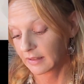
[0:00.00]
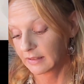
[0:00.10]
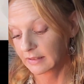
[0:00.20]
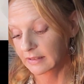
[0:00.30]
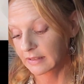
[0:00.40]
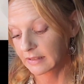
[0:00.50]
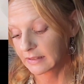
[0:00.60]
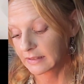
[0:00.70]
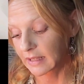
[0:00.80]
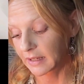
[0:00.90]
This
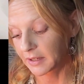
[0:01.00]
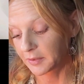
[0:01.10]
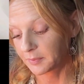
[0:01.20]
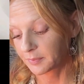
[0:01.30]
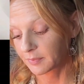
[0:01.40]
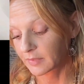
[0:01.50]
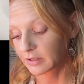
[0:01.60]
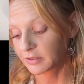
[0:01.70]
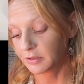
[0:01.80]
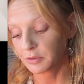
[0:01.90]
is the
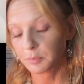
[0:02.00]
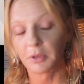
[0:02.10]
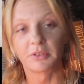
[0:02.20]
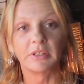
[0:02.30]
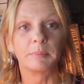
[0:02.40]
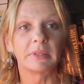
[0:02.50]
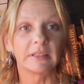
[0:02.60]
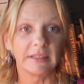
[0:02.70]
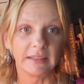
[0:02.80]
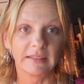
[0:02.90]
Studio Pottery
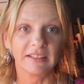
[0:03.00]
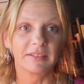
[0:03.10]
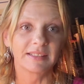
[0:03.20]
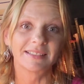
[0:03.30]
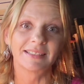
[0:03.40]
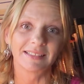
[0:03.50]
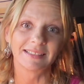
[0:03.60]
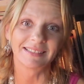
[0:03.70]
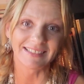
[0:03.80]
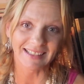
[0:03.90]
plate. Now this is the
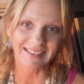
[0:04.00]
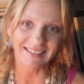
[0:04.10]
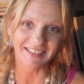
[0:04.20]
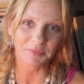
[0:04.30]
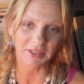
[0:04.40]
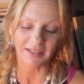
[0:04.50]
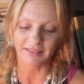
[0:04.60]
design that we're